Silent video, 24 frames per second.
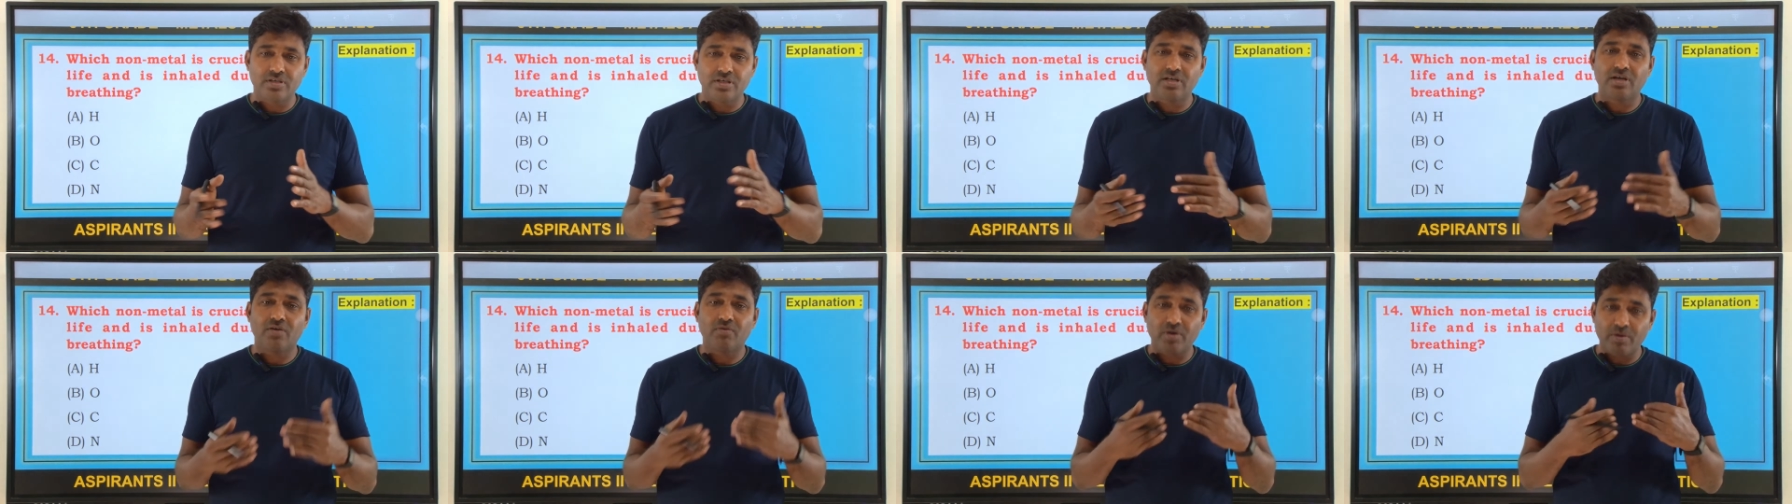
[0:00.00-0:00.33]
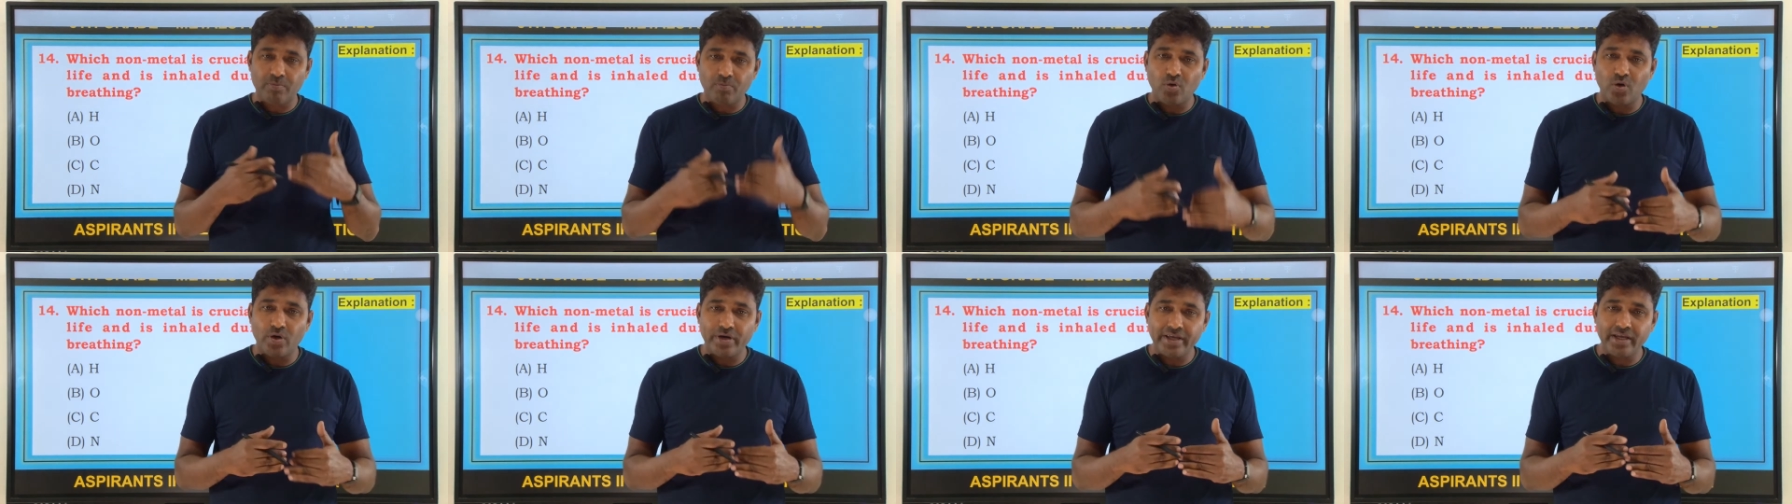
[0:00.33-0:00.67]
in our
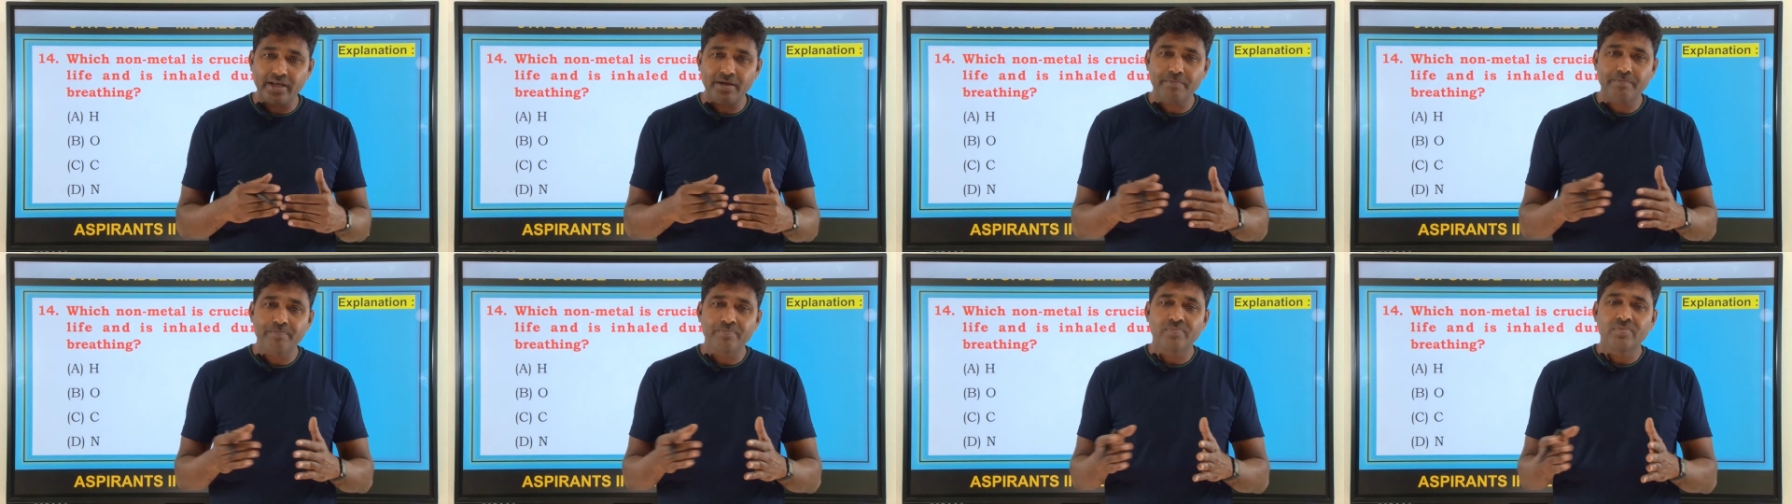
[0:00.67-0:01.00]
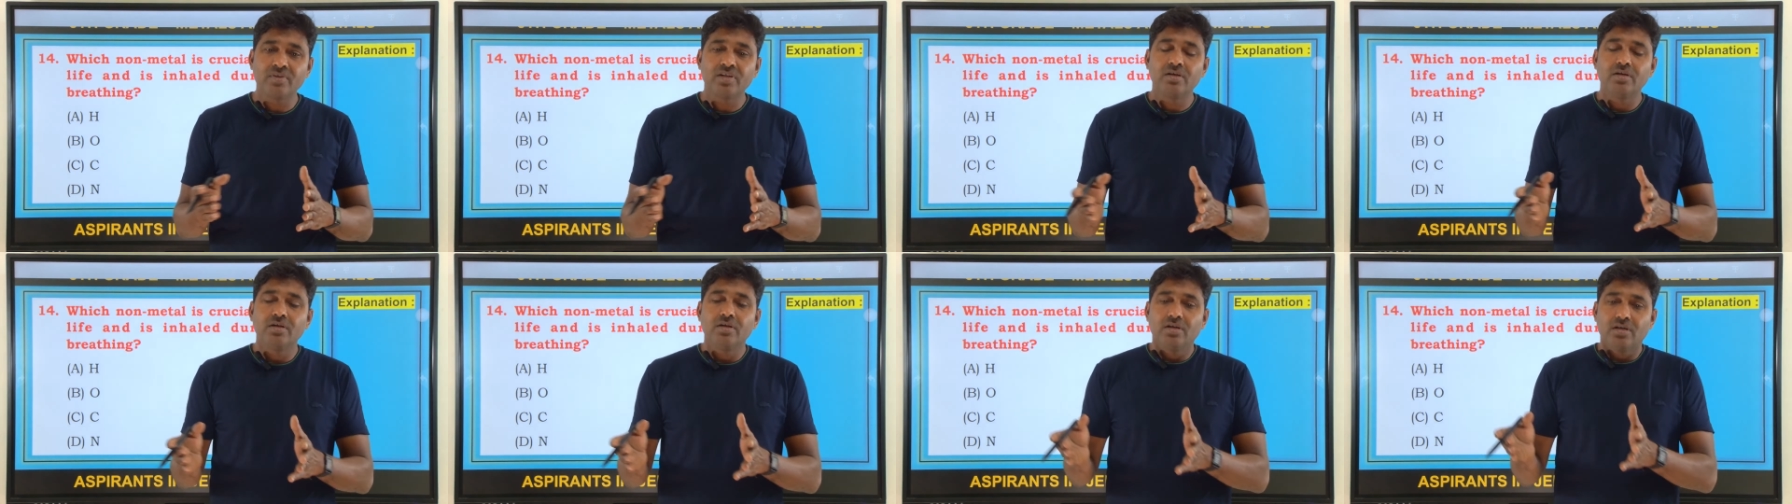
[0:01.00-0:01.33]
body,
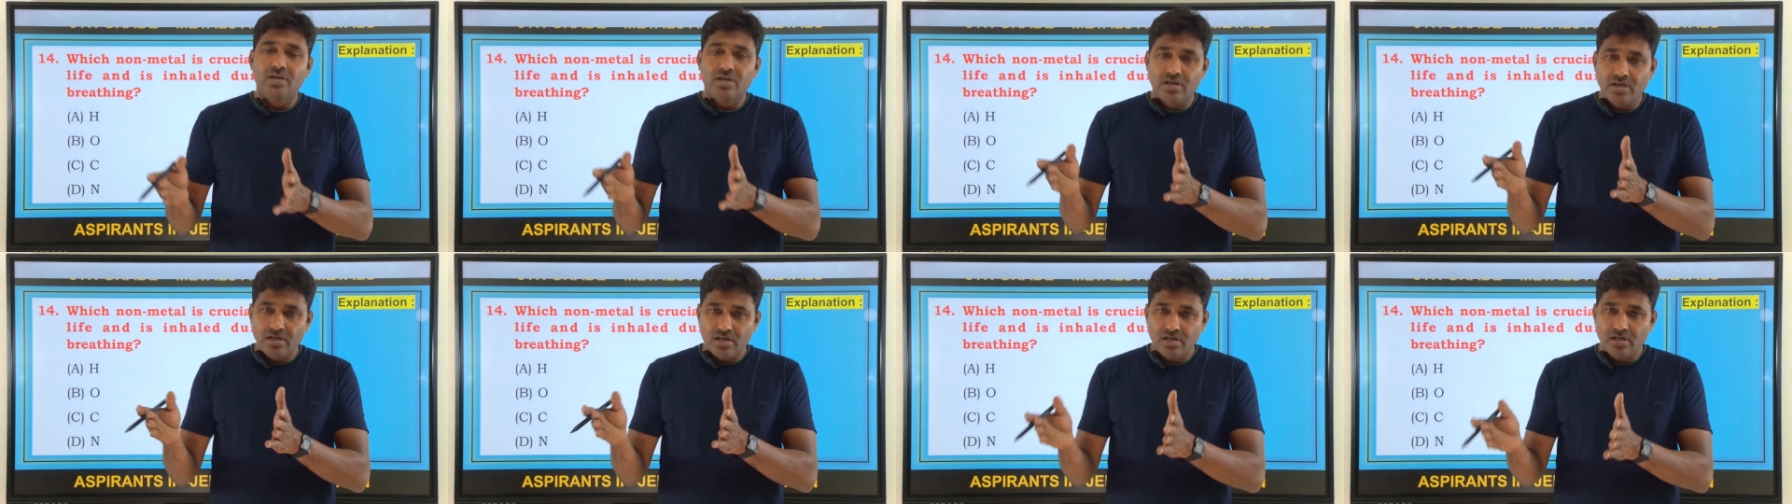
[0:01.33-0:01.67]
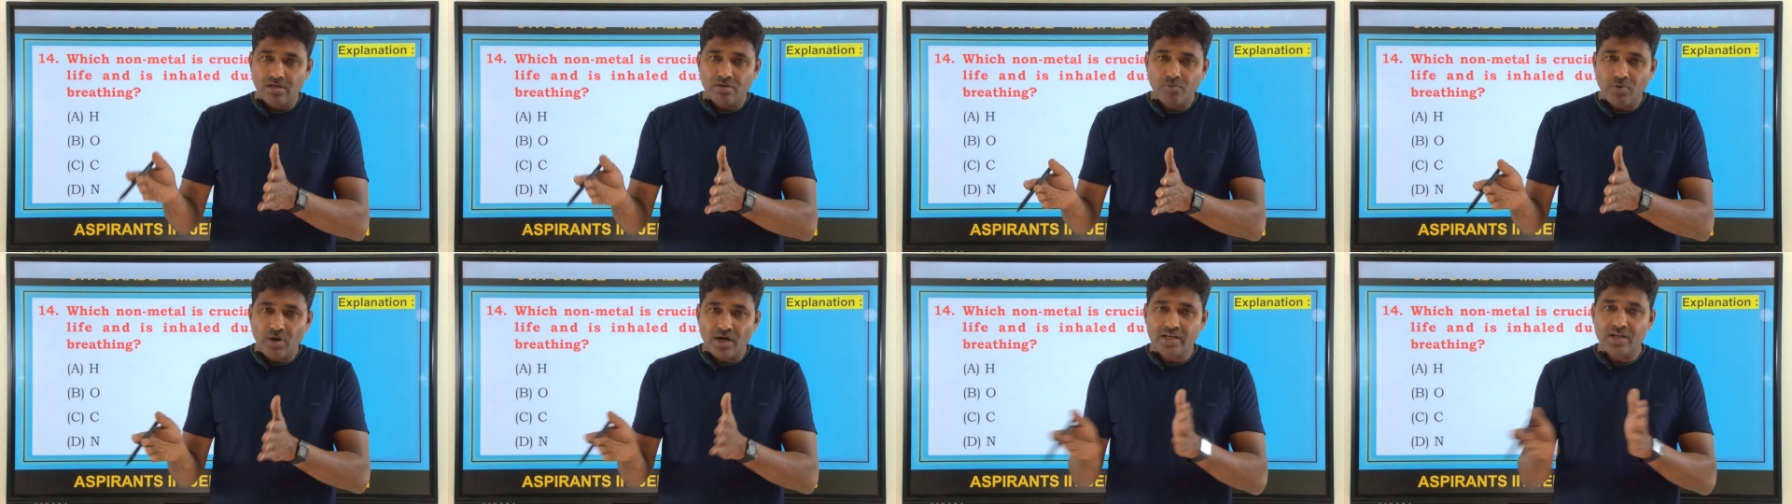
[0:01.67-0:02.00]

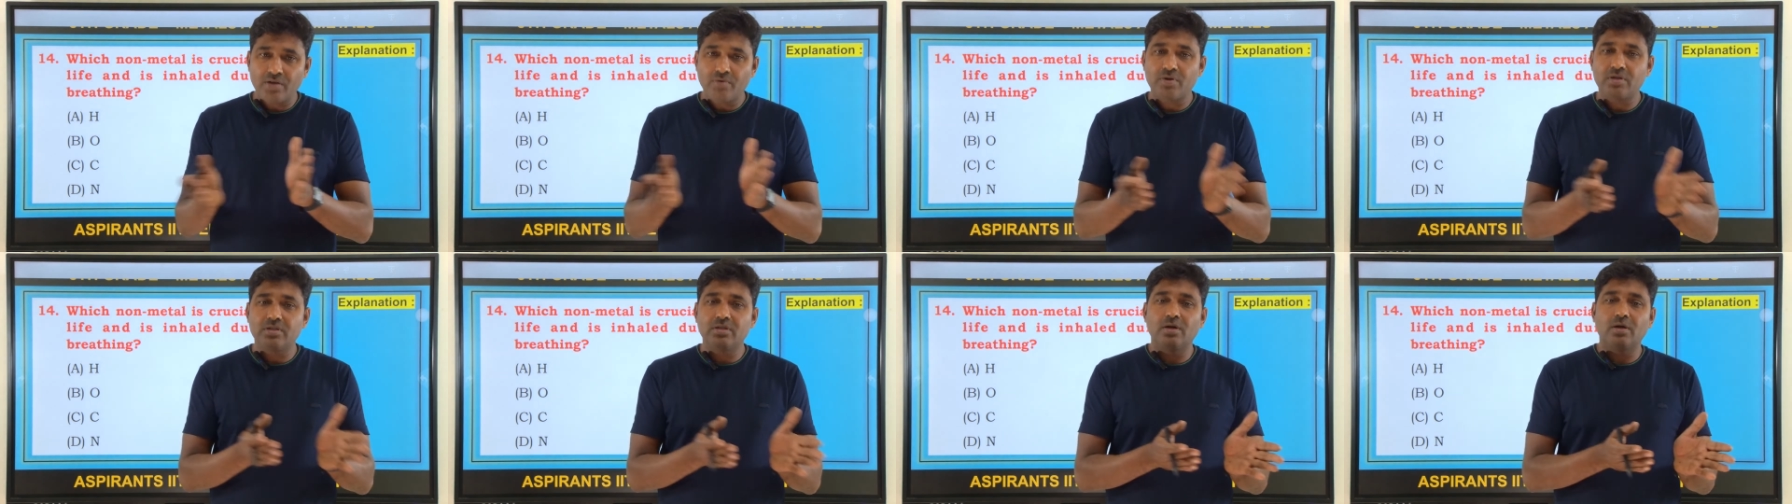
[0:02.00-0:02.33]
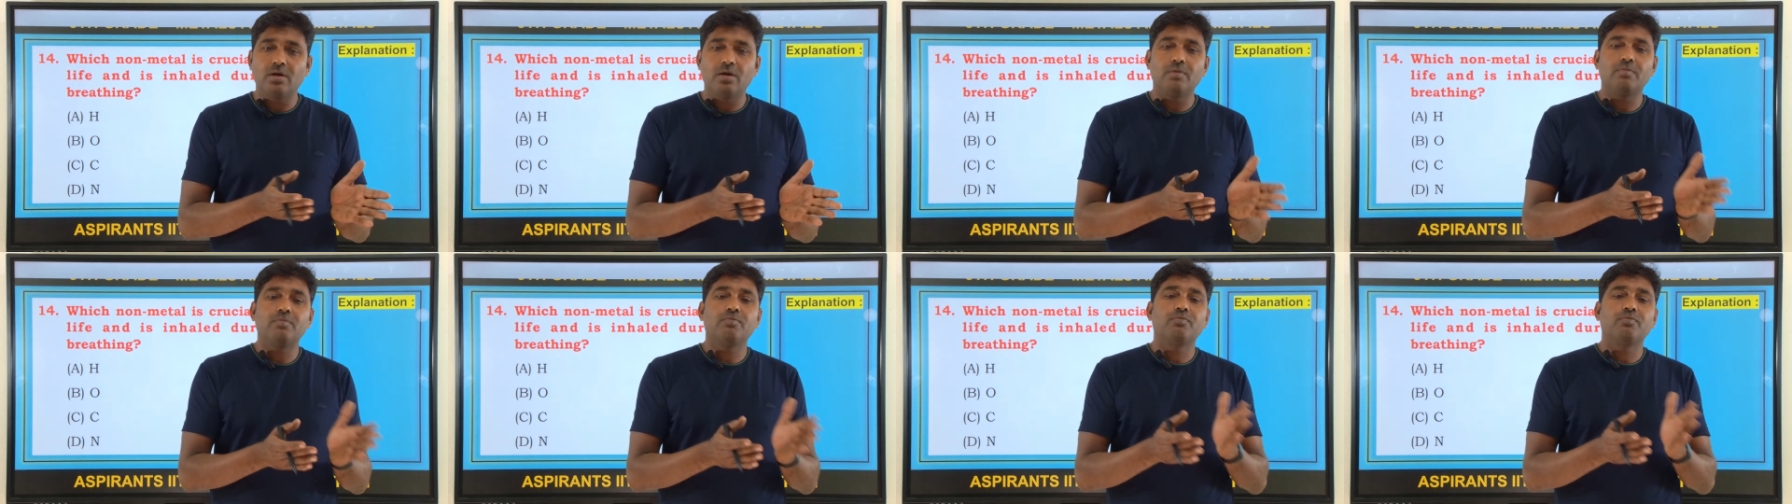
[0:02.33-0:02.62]
whatever the